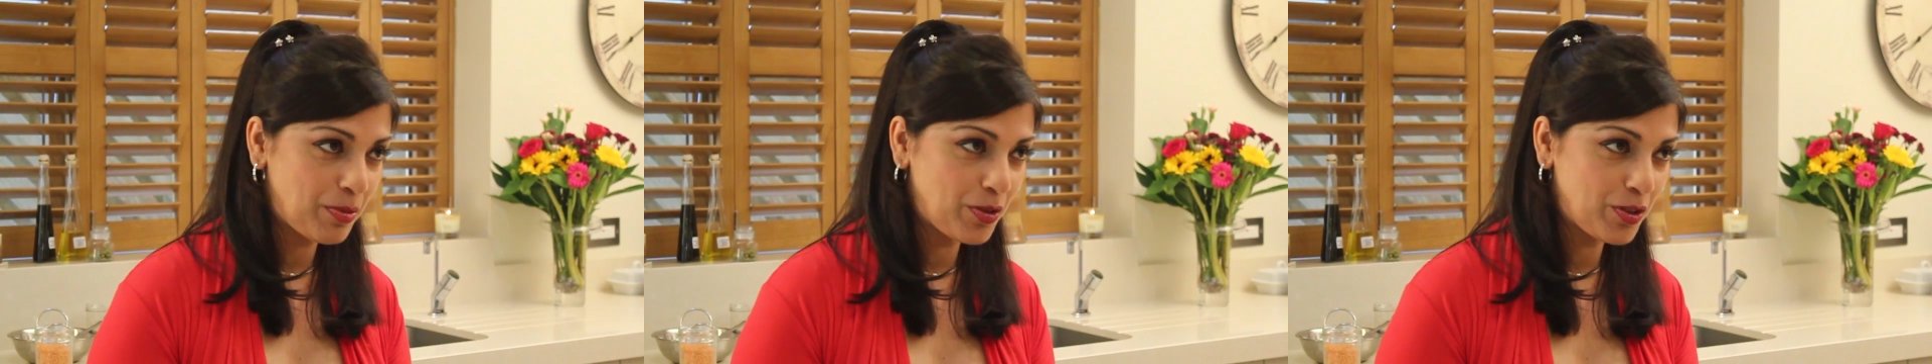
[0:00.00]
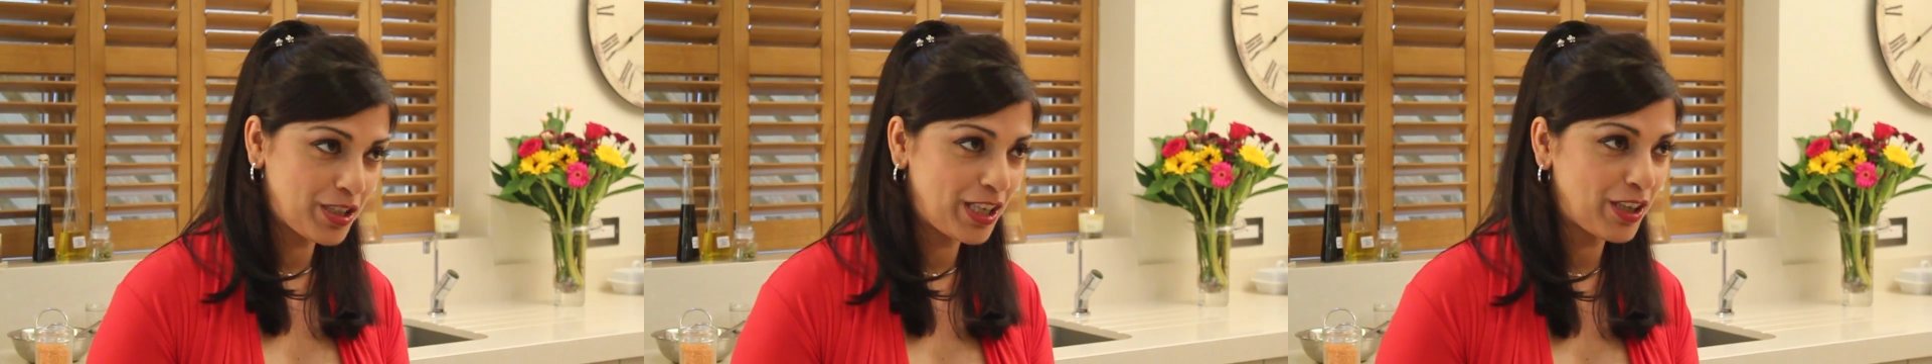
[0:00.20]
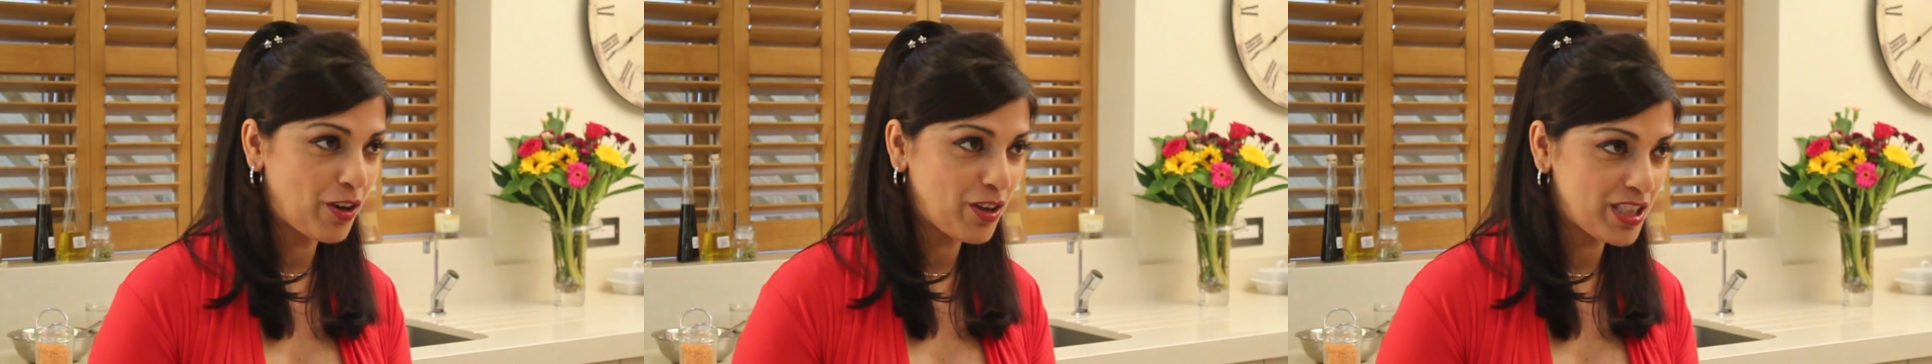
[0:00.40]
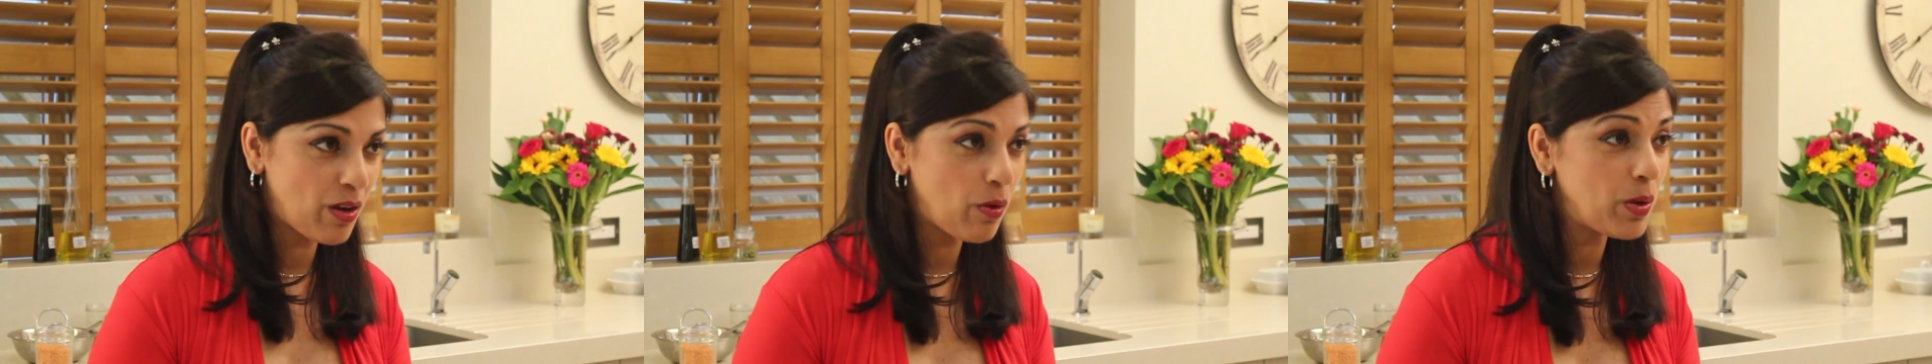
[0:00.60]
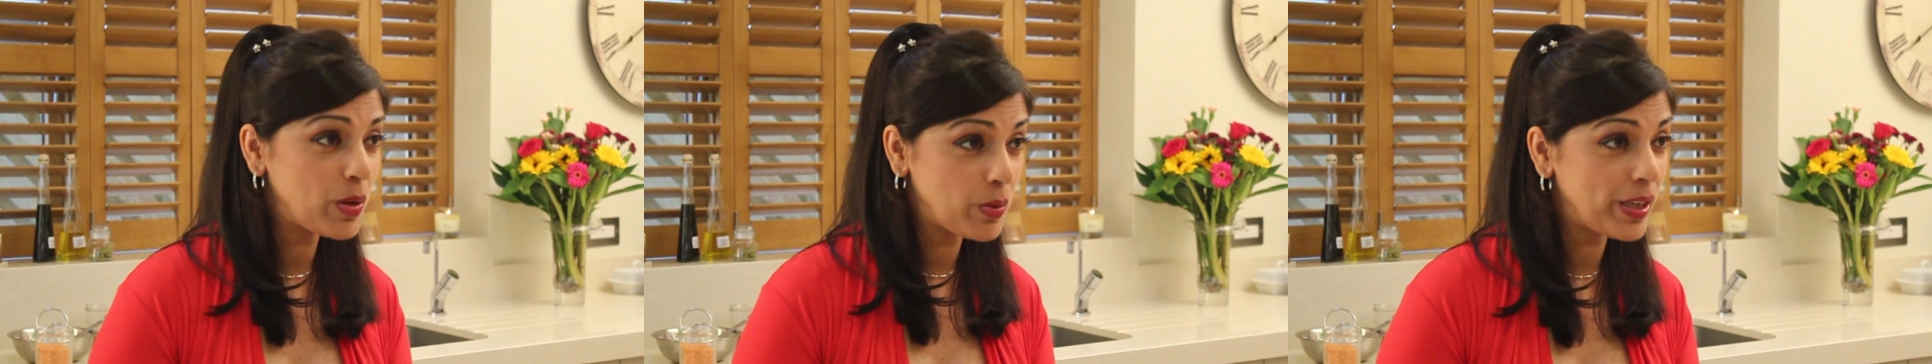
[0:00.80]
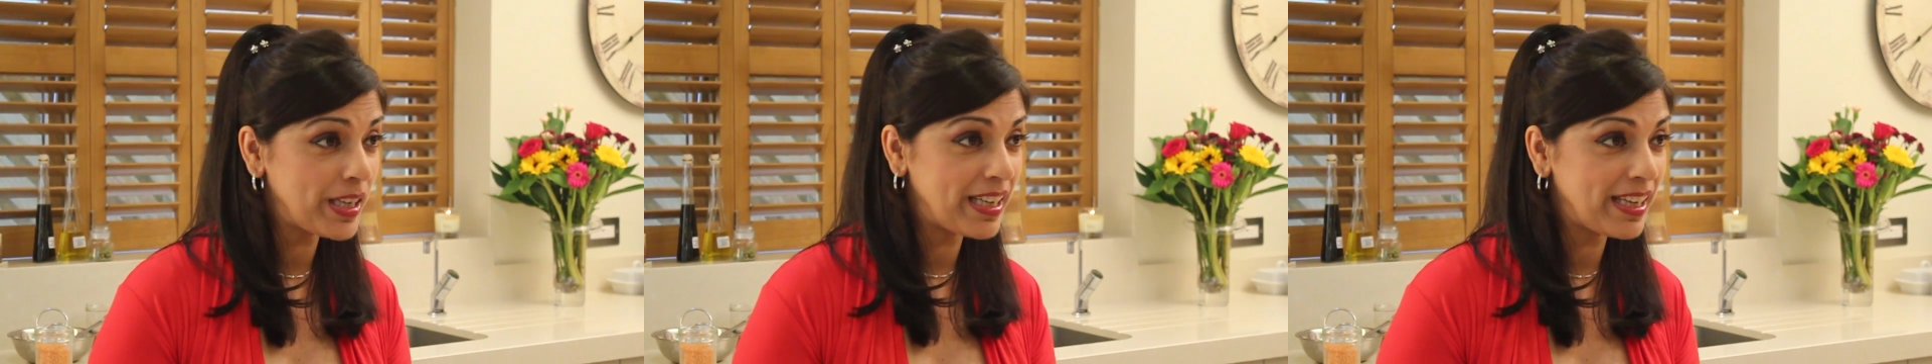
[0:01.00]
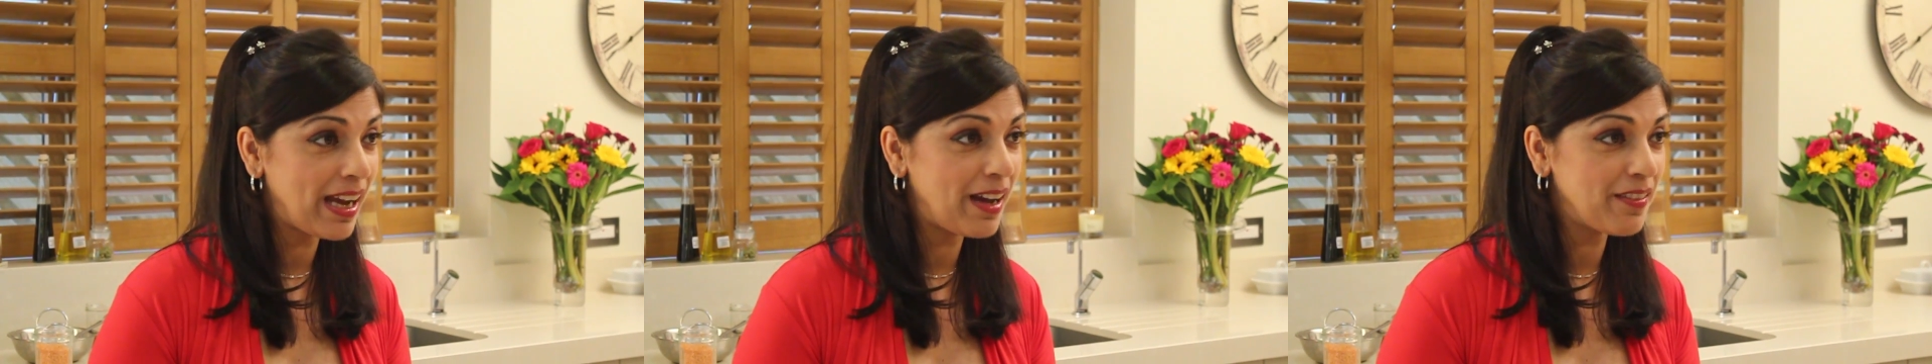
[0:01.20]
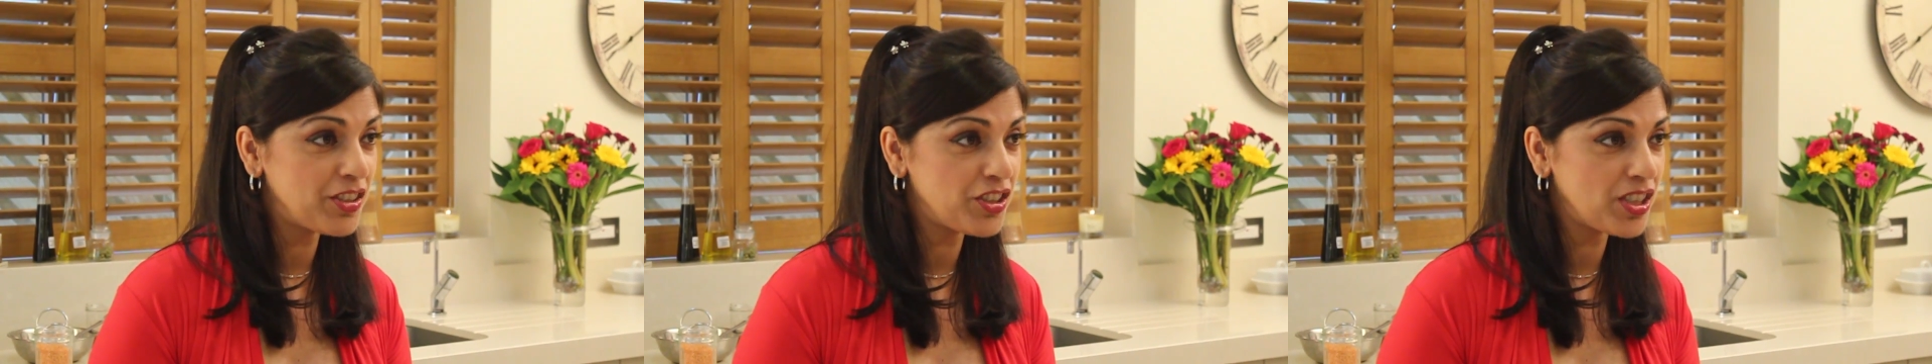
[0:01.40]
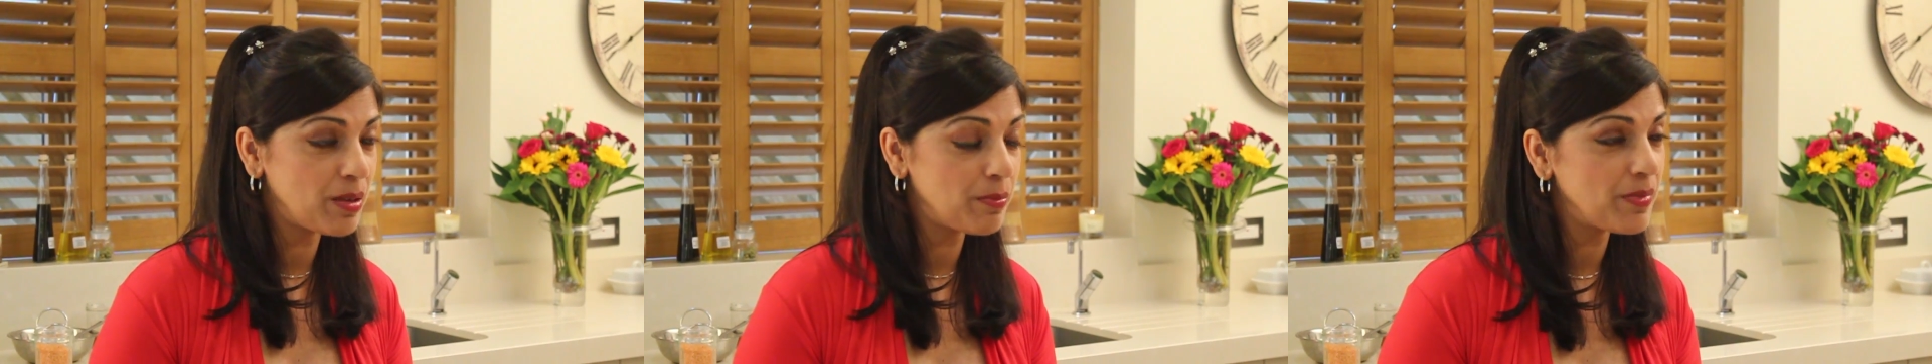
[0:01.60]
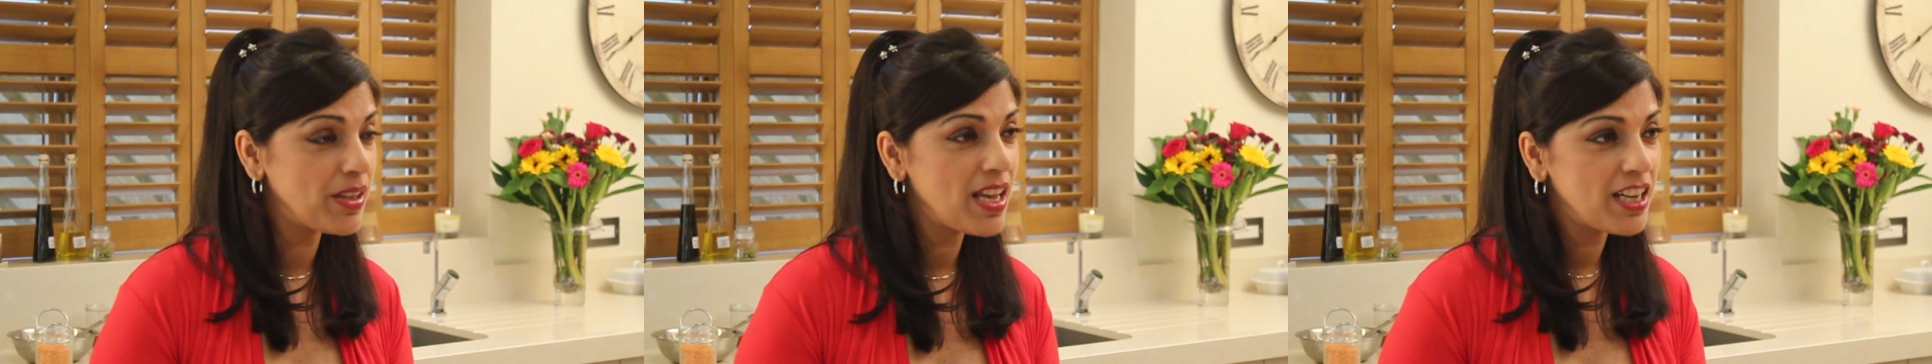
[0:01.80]
protein because they're always working out at the
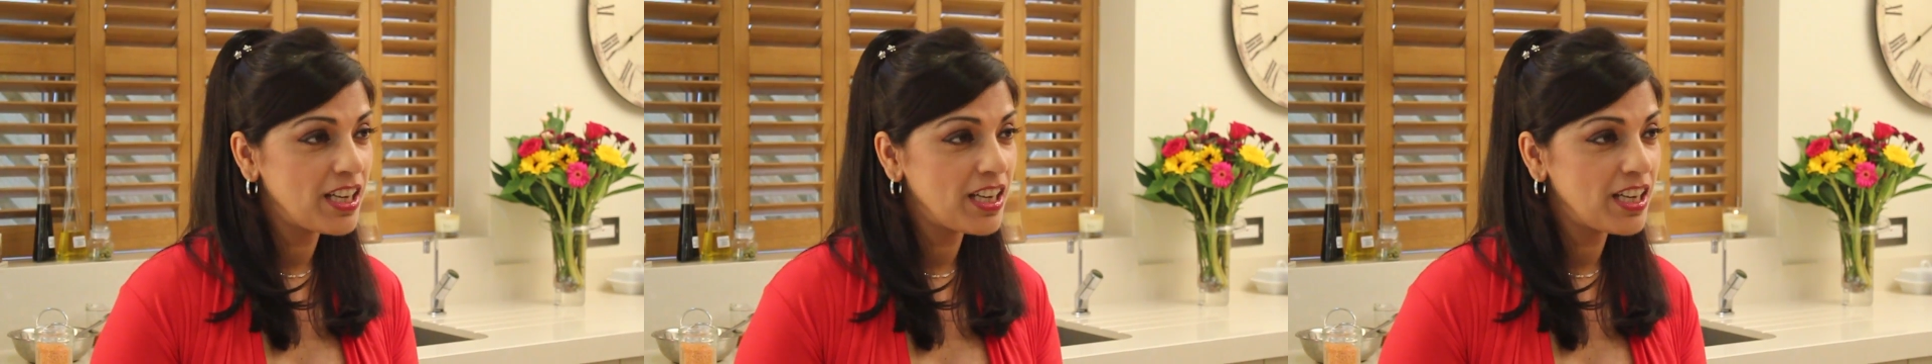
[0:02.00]
gym.